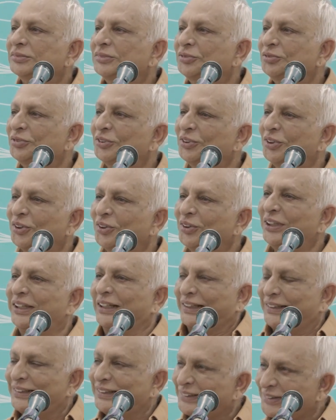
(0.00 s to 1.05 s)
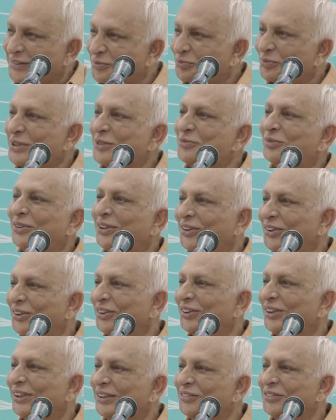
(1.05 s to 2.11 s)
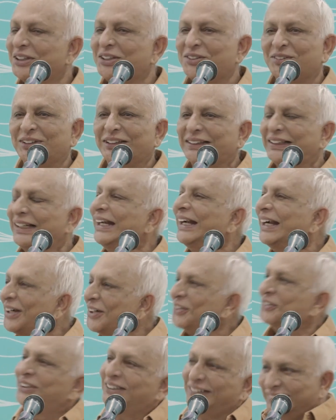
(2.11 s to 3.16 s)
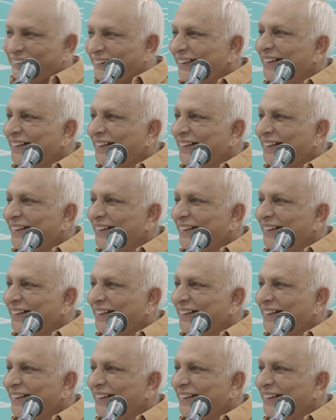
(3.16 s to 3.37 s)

If you don't like the people you are living with, get out.